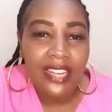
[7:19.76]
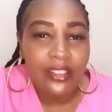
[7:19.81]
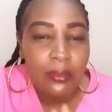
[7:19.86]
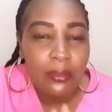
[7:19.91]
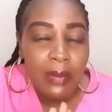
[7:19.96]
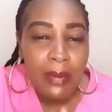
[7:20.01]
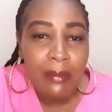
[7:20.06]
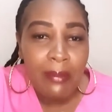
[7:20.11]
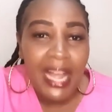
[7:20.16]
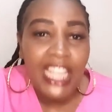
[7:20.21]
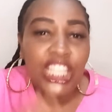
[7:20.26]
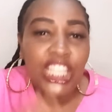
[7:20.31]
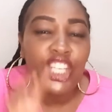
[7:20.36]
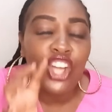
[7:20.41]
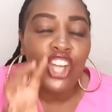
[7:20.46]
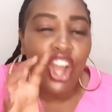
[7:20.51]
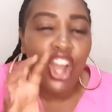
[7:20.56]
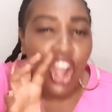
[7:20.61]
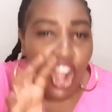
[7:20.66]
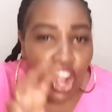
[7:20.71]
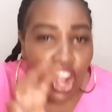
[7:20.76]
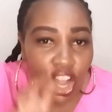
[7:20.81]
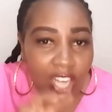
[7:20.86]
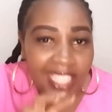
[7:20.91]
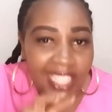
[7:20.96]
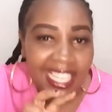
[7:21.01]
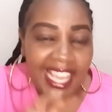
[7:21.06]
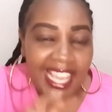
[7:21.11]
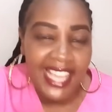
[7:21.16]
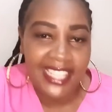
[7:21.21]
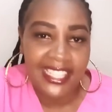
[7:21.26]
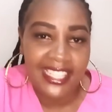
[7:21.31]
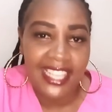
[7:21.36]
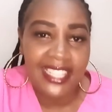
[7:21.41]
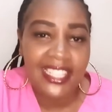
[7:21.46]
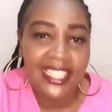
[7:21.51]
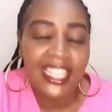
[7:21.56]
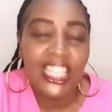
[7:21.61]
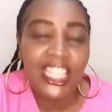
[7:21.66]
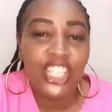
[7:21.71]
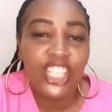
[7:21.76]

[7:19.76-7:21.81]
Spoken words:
remember in all cases